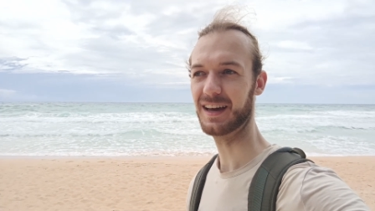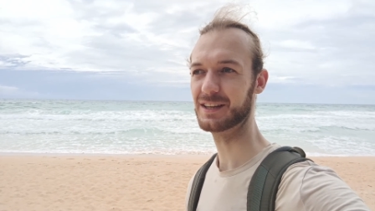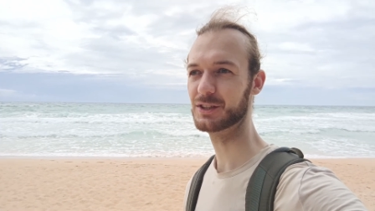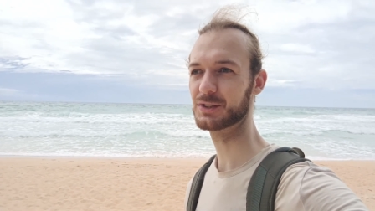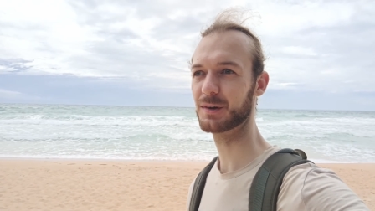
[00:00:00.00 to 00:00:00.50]

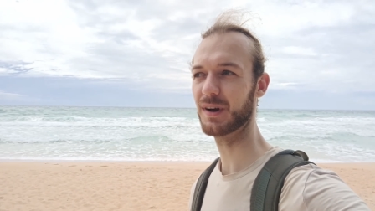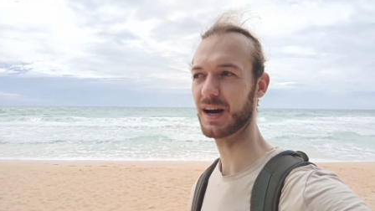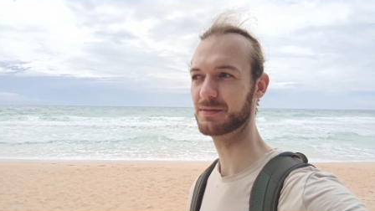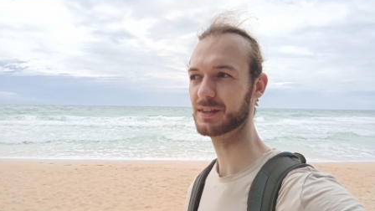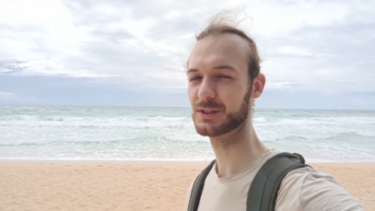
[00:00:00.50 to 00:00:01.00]
I just
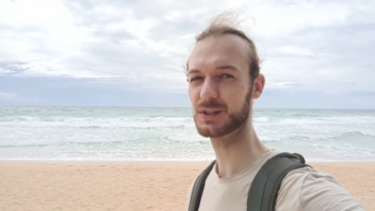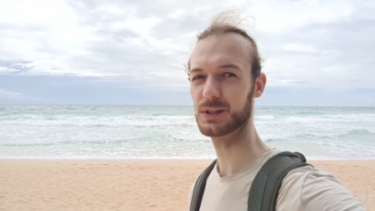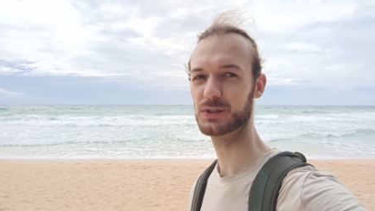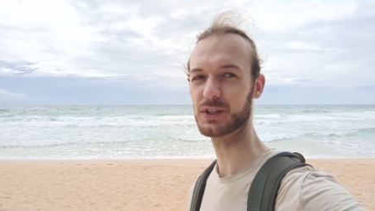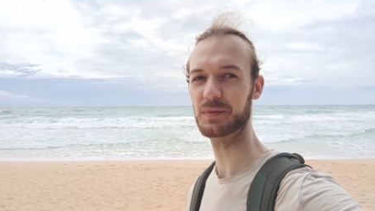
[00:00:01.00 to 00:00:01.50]
arrived at
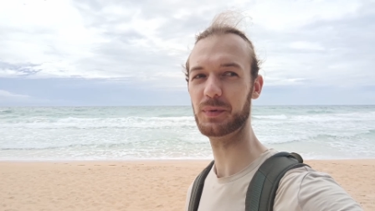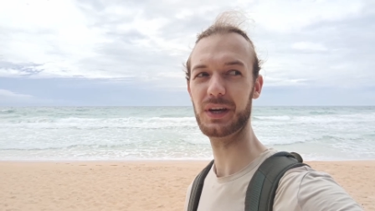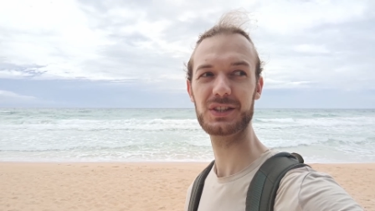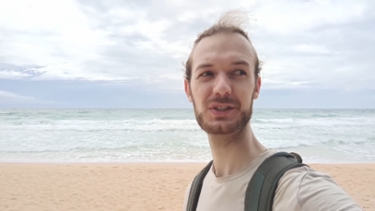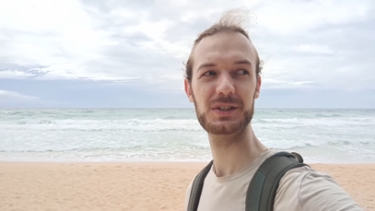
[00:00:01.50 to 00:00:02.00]
Sunset
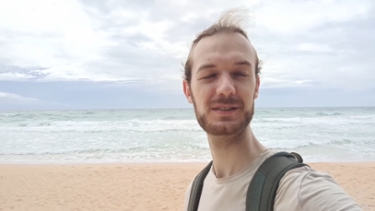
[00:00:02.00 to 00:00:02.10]
Beach,